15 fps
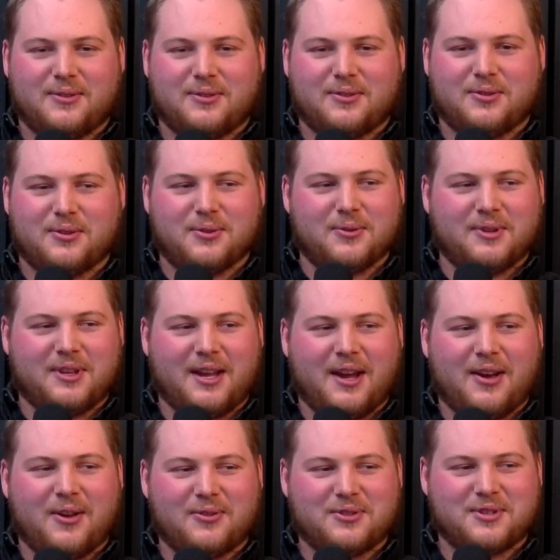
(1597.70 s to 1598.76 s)
to the
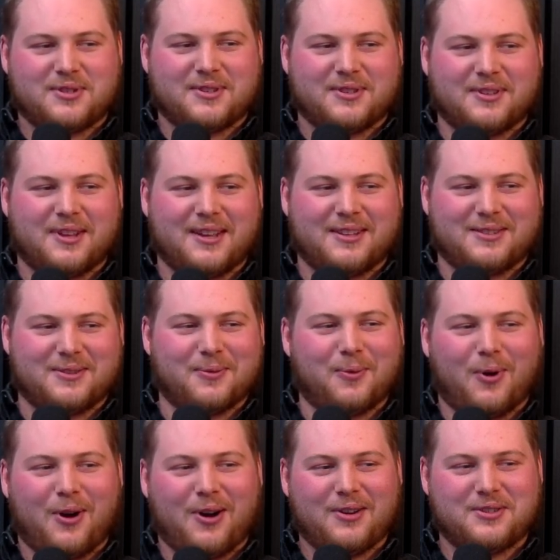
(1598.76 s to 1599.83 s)
couch, like to
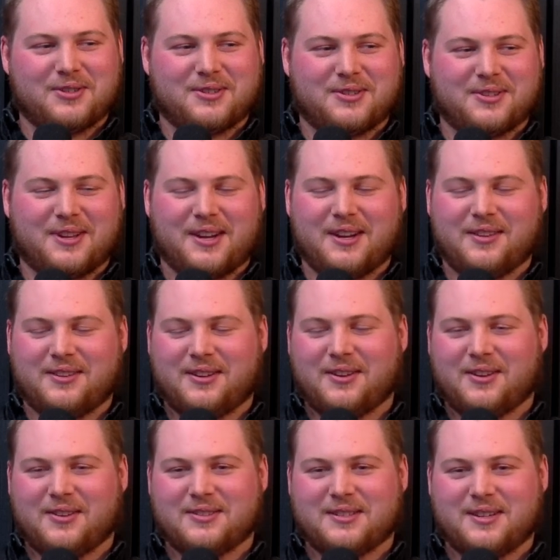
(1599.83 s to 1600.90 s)
watch anything
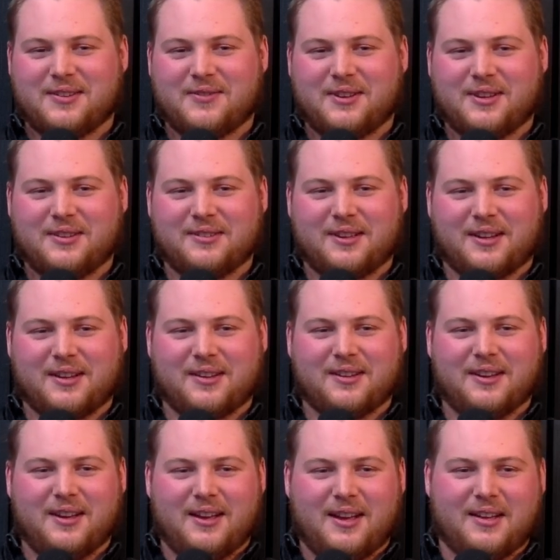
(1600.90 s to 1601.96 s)
on TV, like
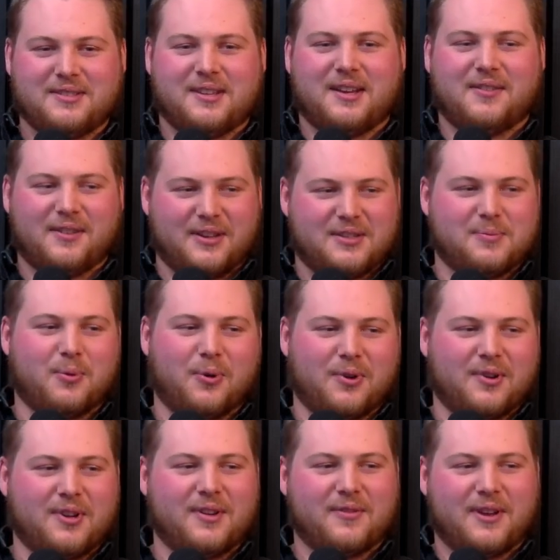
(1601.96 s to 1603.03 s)
outside of like
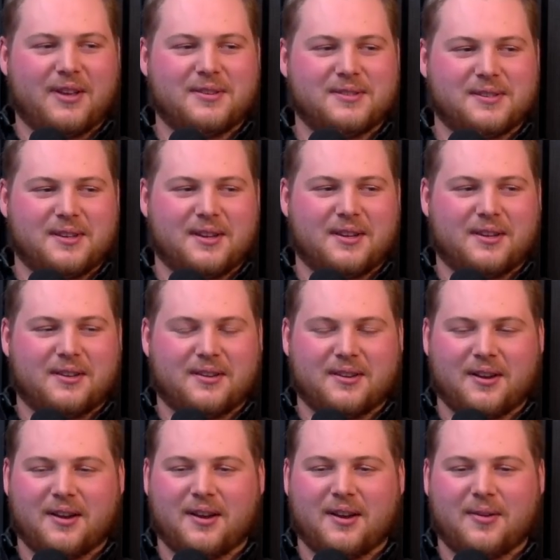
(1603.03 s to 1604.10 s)
sporting events, like
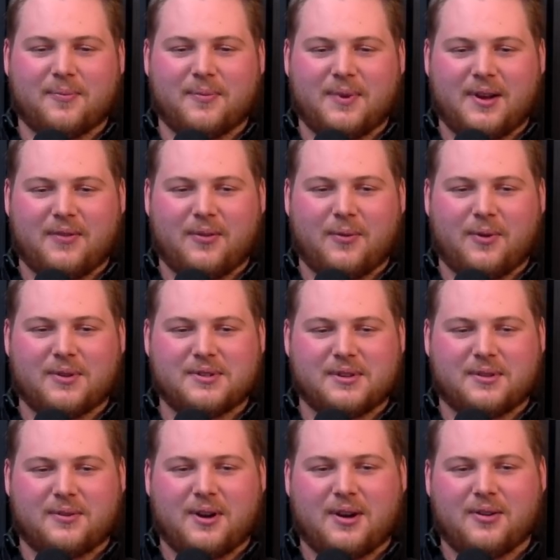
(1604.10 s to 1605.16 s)
every once
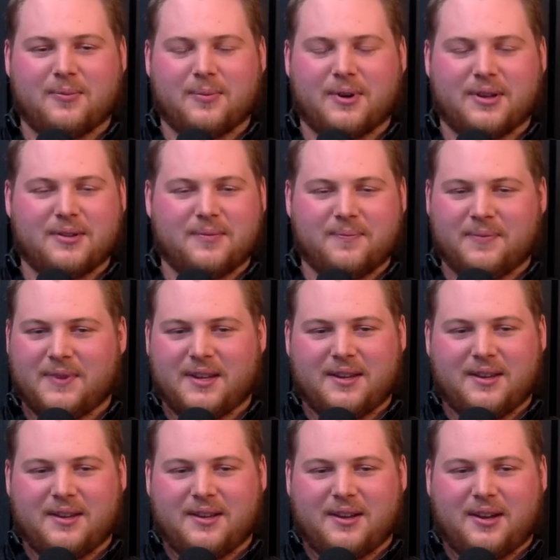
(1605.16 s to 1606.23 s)
in a while. But
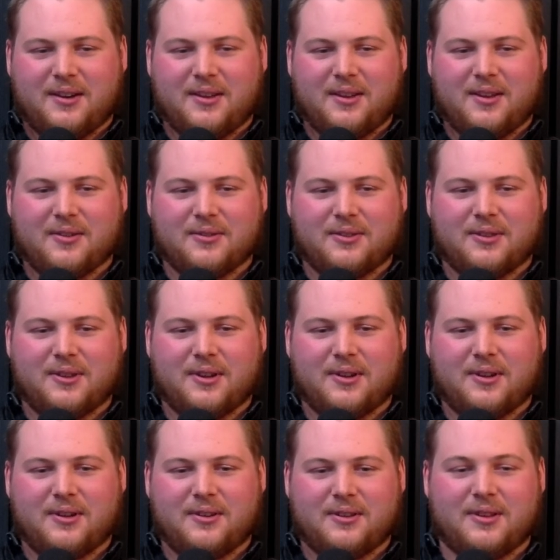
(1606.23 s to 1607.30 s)
I don't know,
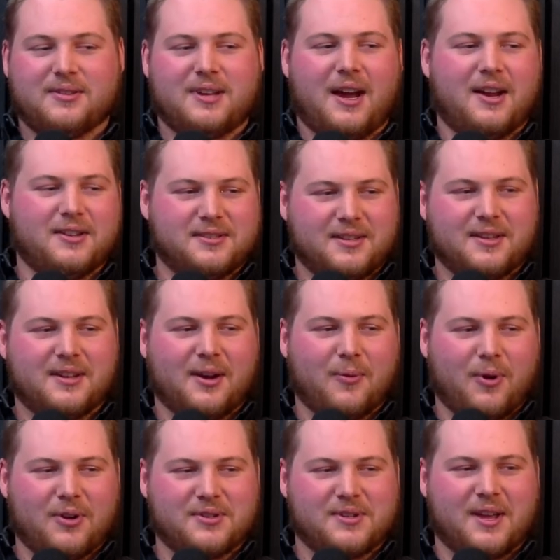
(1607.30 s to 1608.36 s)
the Dynasty, I
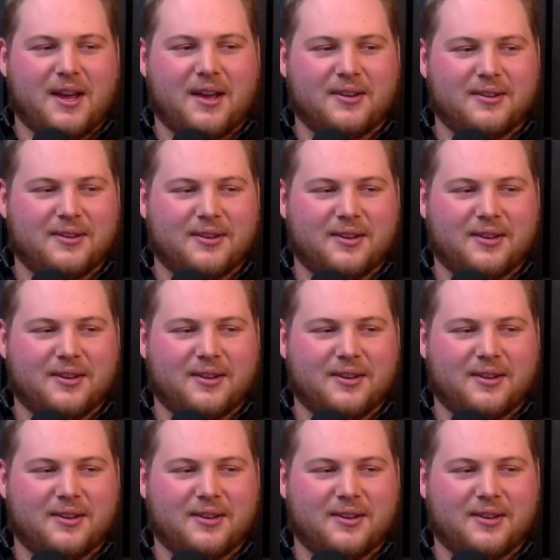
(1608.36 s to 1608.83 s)
watched that